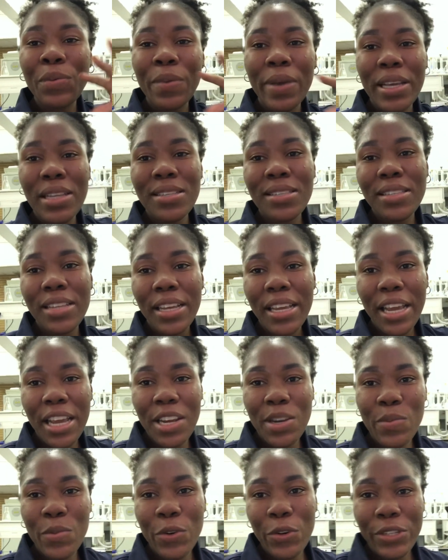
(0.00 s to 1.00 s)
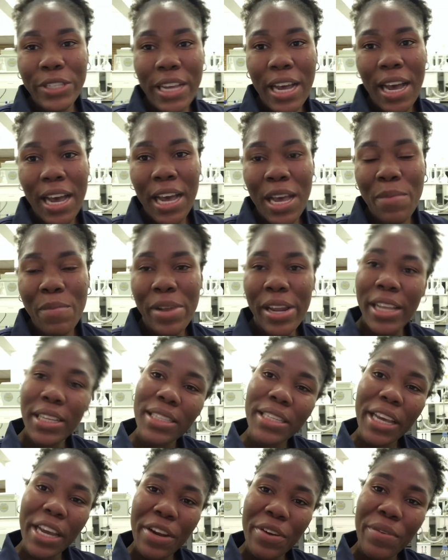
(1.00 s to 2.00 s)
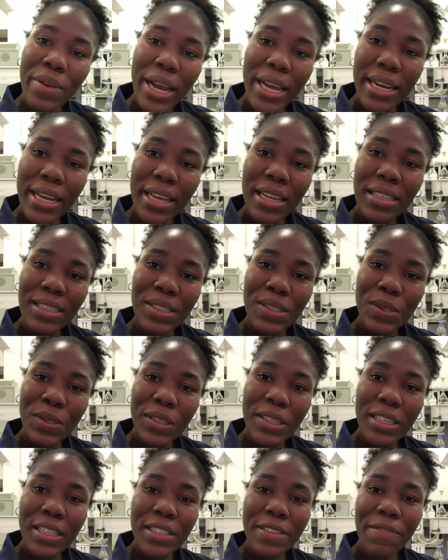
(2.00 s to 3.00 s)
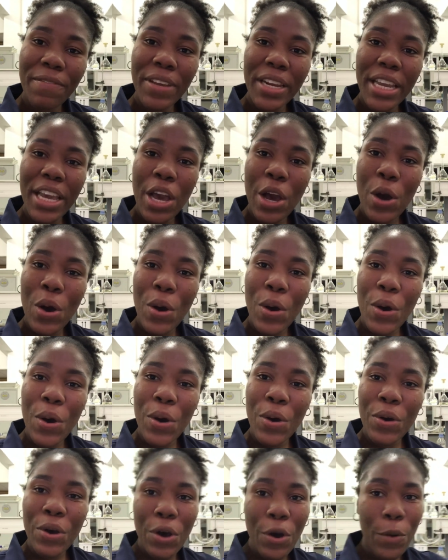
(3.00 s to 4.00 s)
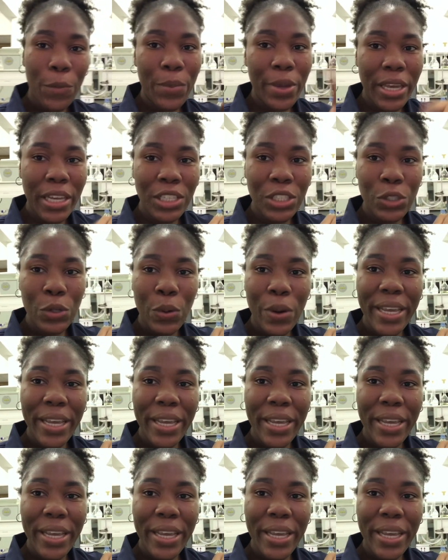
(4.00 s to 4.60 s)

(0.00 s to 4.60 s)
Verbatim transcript: wasting any more time let's get right into this video hope you enjoy